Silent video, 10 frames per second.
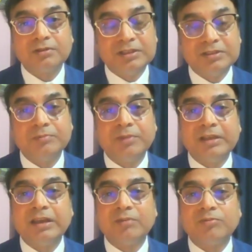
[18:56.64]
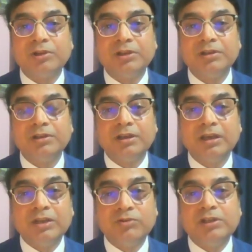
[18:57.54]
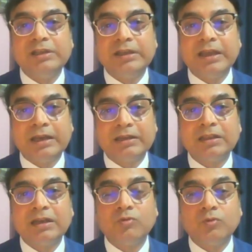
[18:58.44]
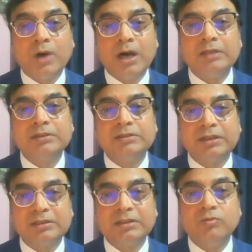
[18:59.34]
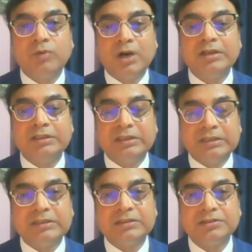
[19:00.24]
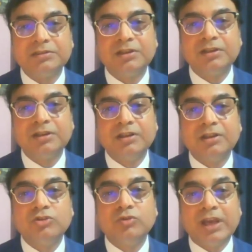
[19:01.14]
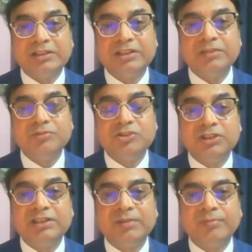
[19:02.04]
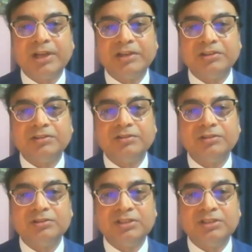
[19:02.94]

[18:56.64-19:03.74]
listen very carefully, it will take another 131 years to achieve gender parity,